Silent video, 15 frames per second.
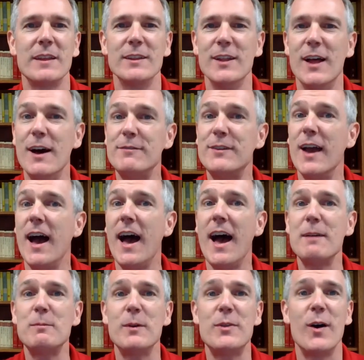Love
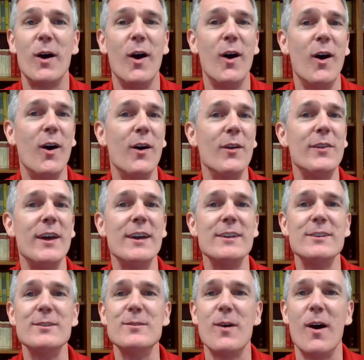God with all that
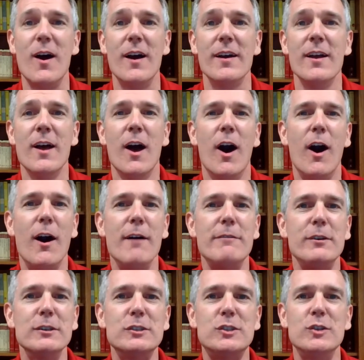you are, all of
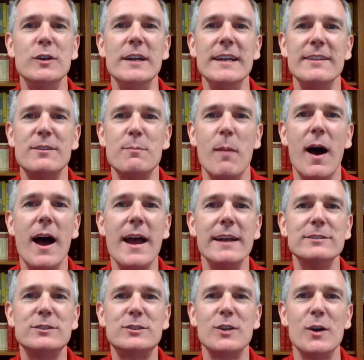your strength,
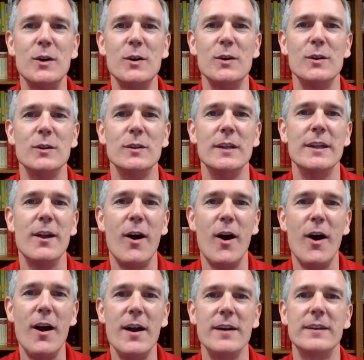mind, soul, and
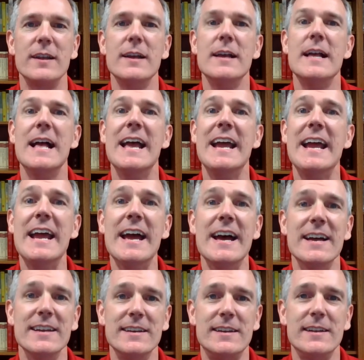heart,
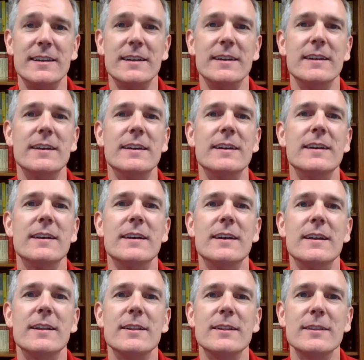and
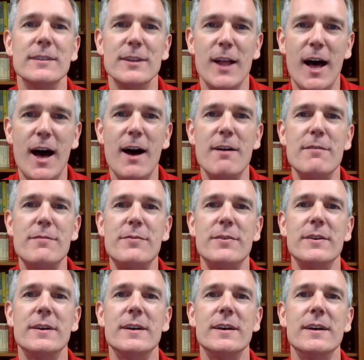love
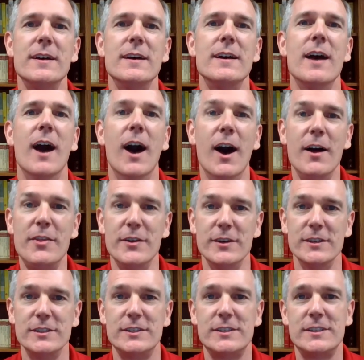
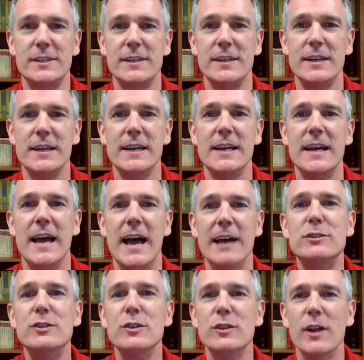others
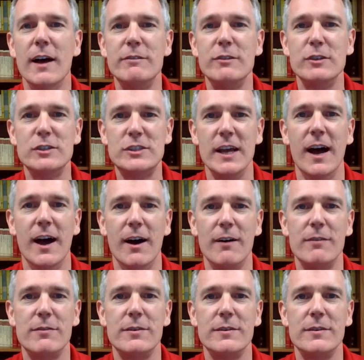as you love yourself.